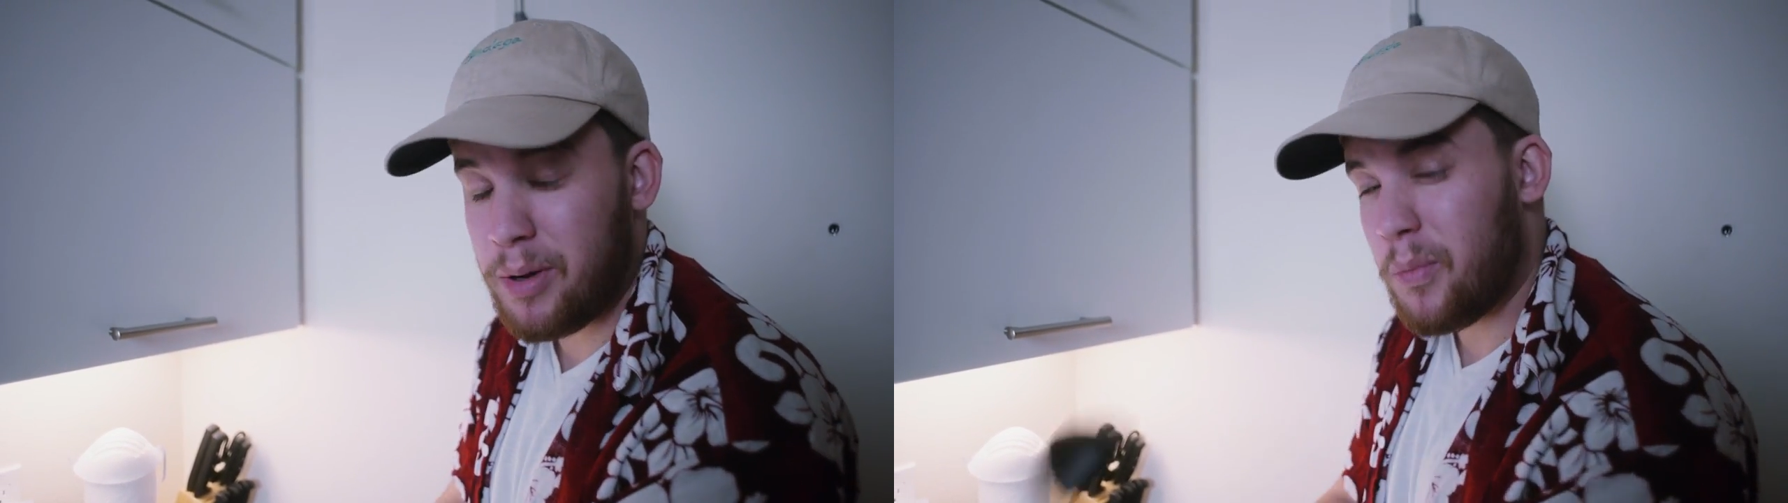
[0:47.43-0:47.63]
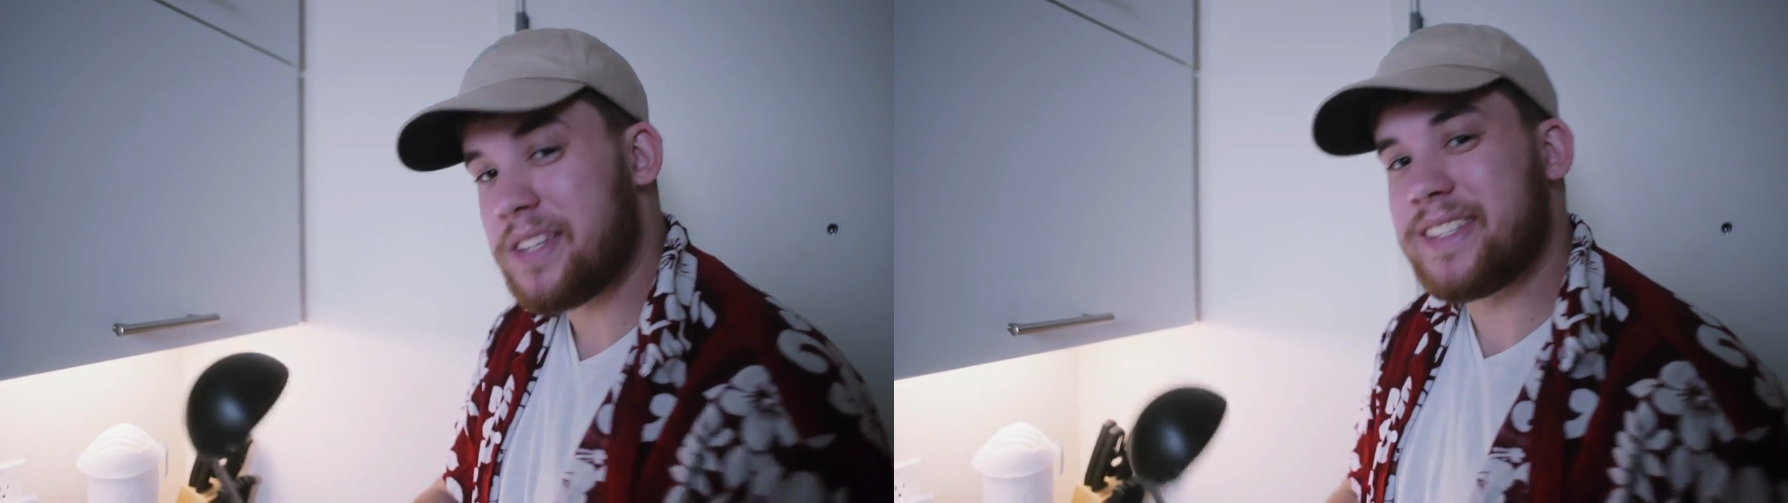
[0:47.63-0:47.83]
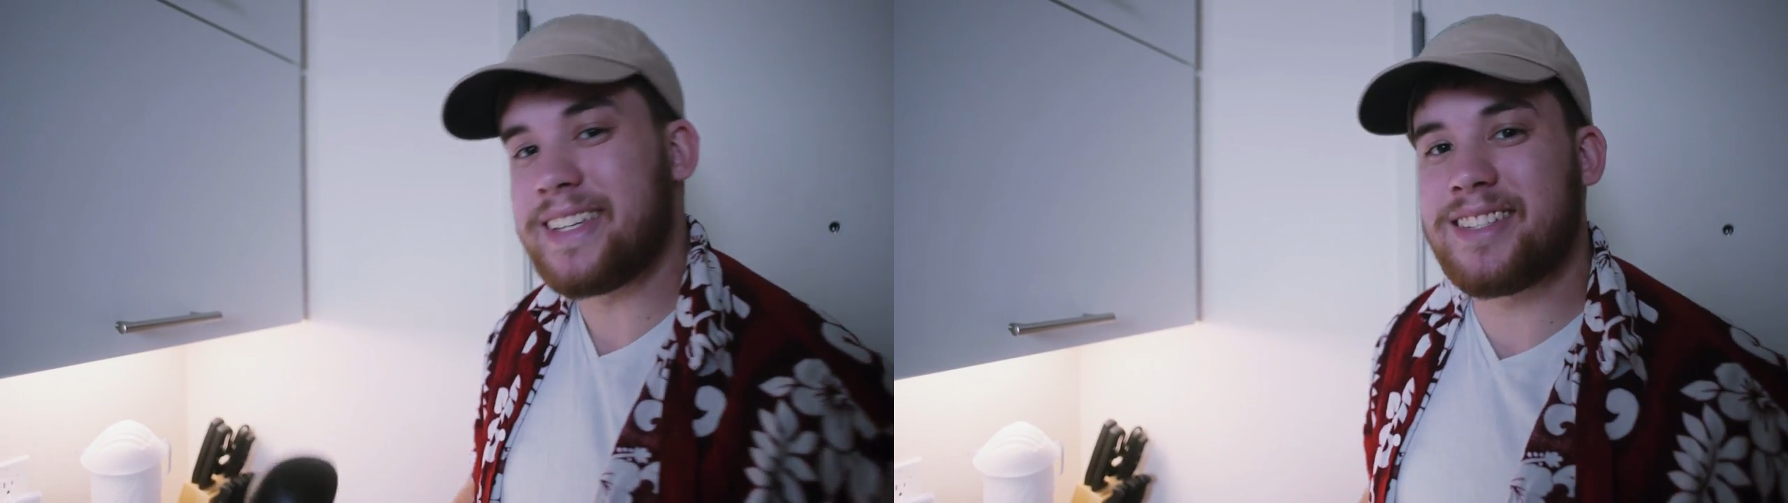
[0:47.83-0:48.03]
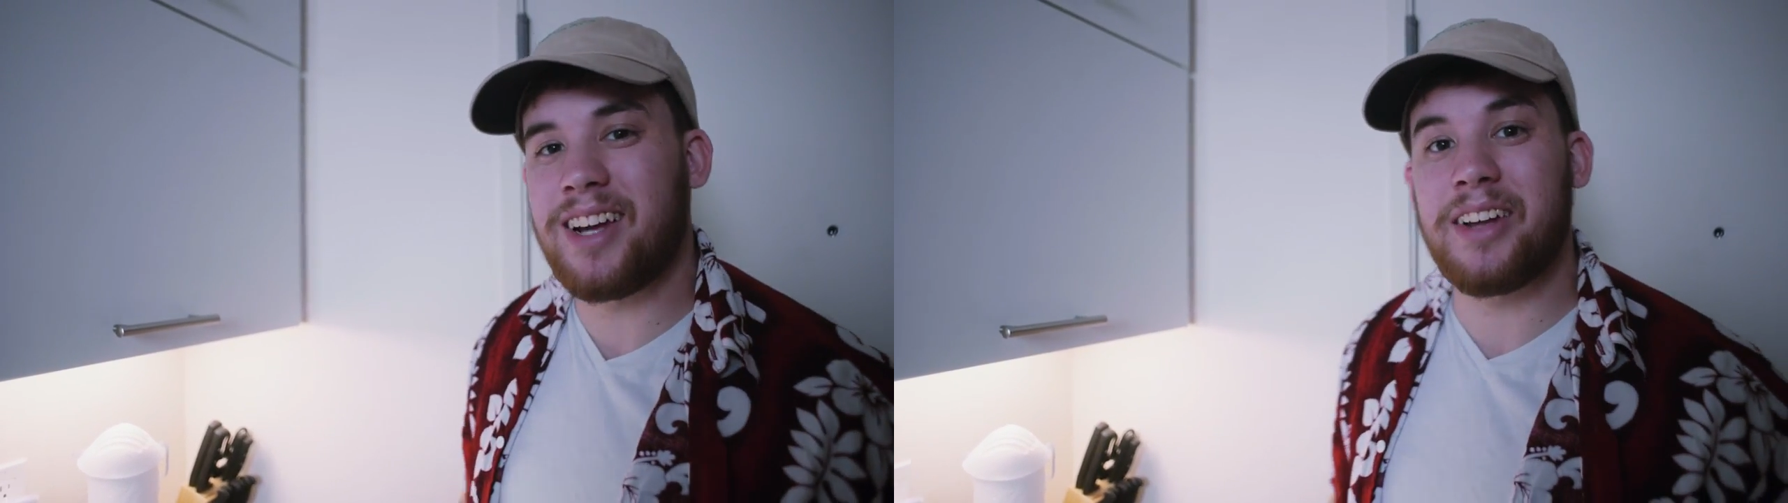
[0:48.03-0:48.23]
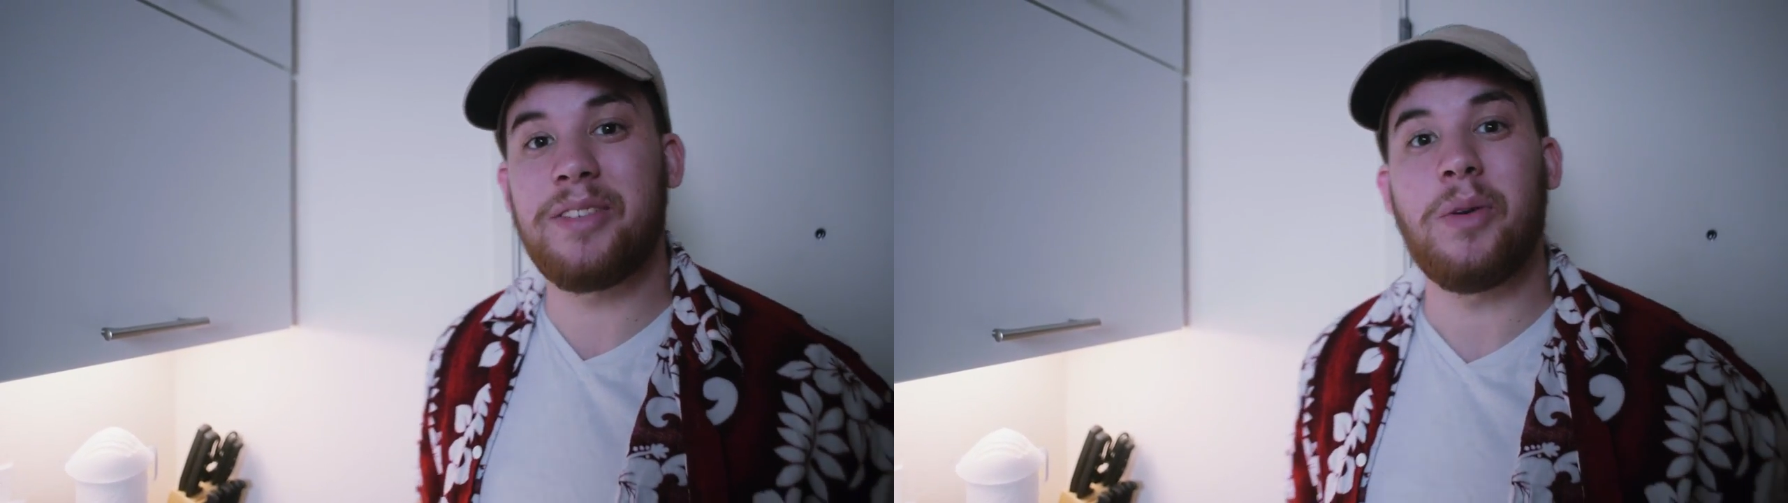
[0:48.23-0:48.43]
But once he's
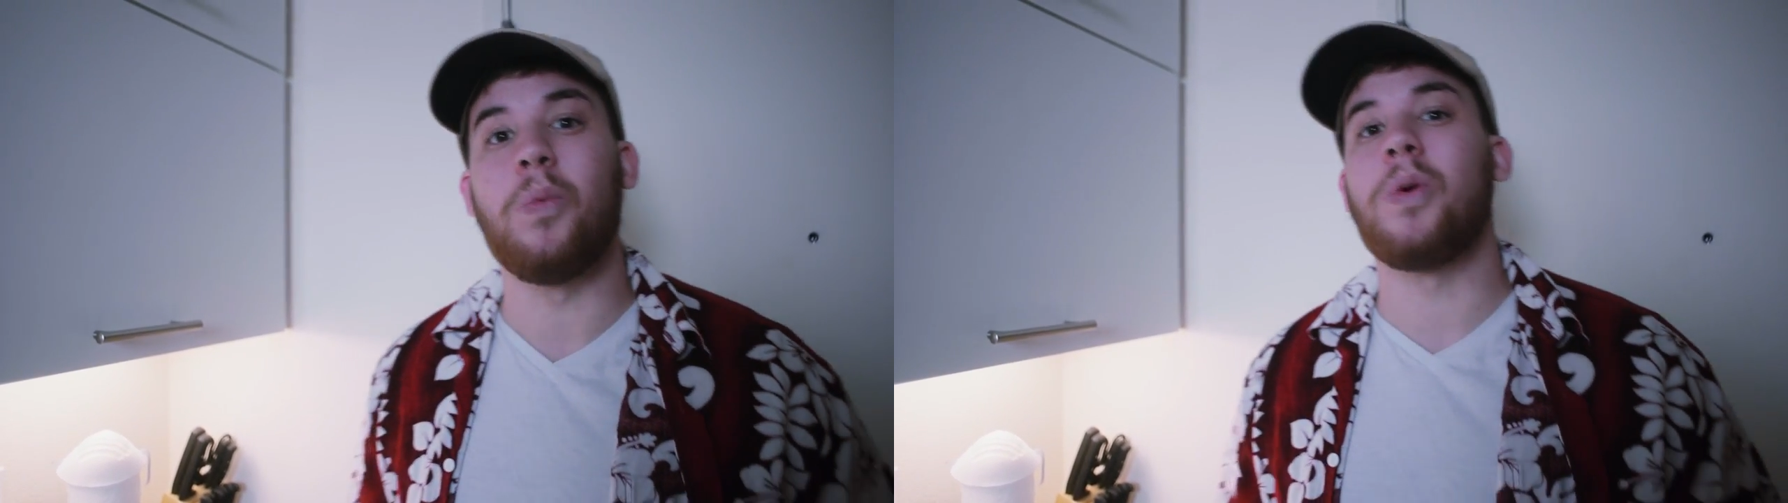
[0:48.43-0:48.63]
done,